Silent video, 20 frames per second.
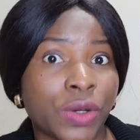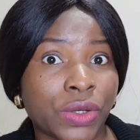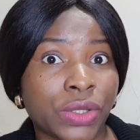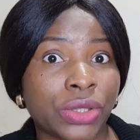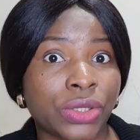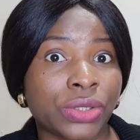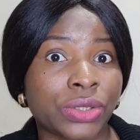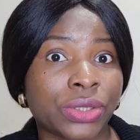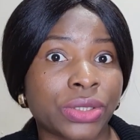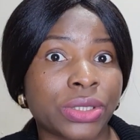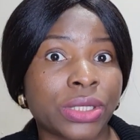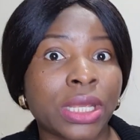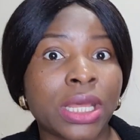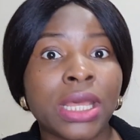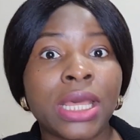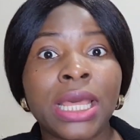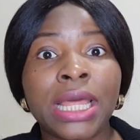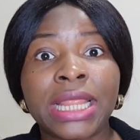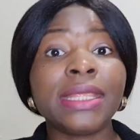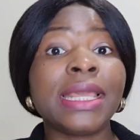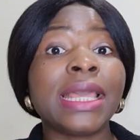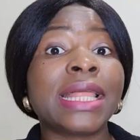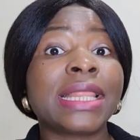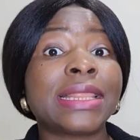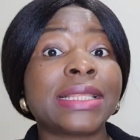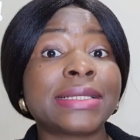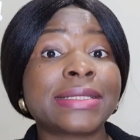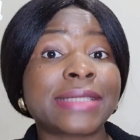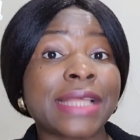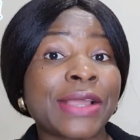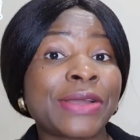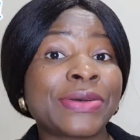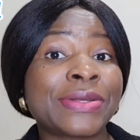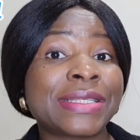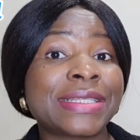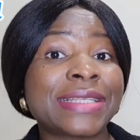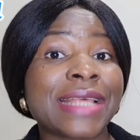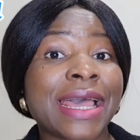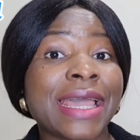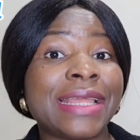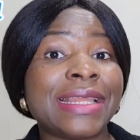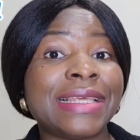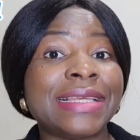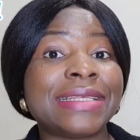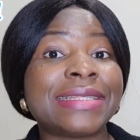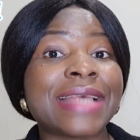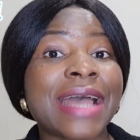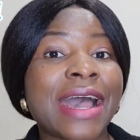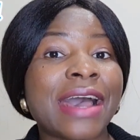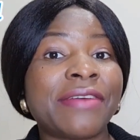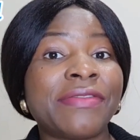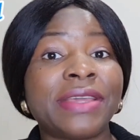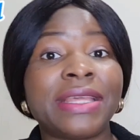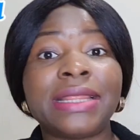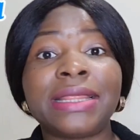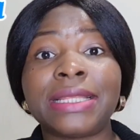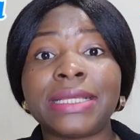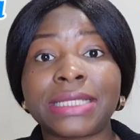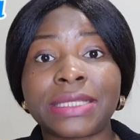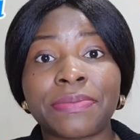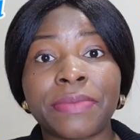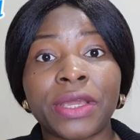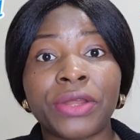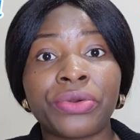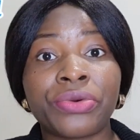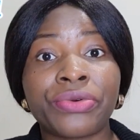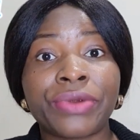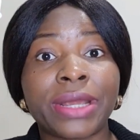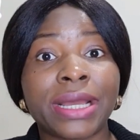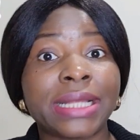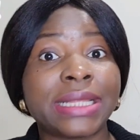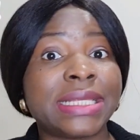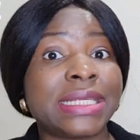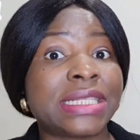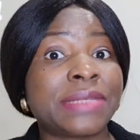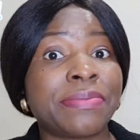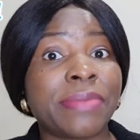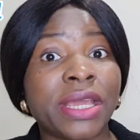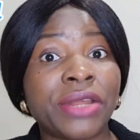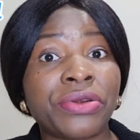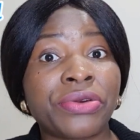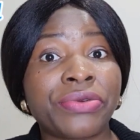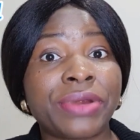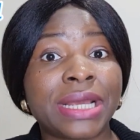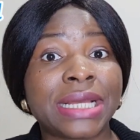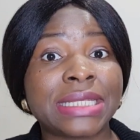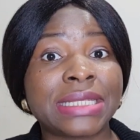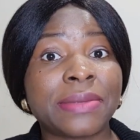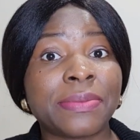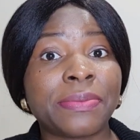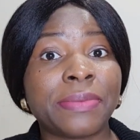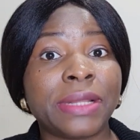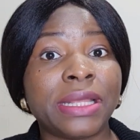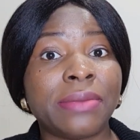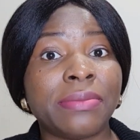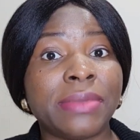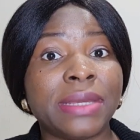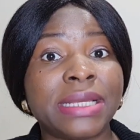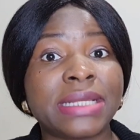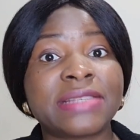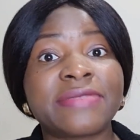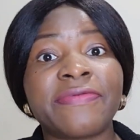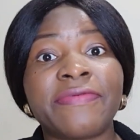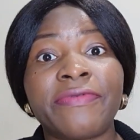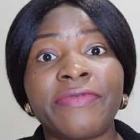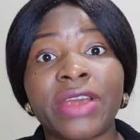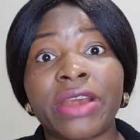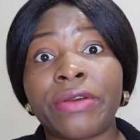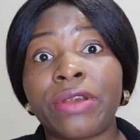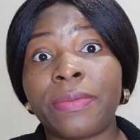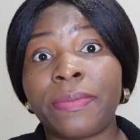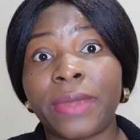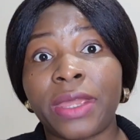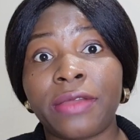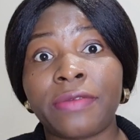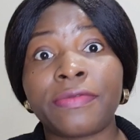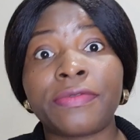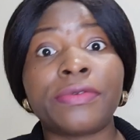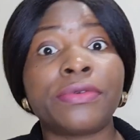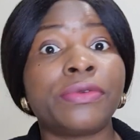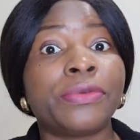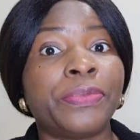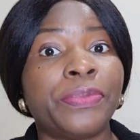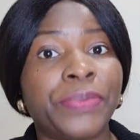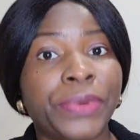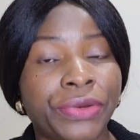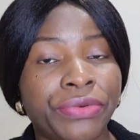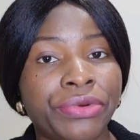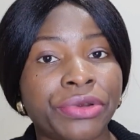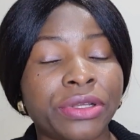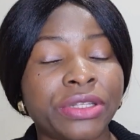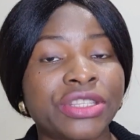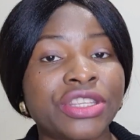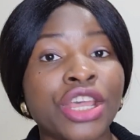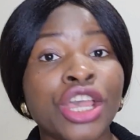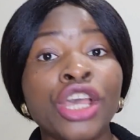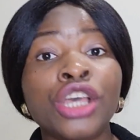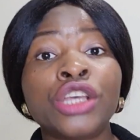or not. The second sign is having dysmenorrhea. Dysmenorrhea simply means very painful periods.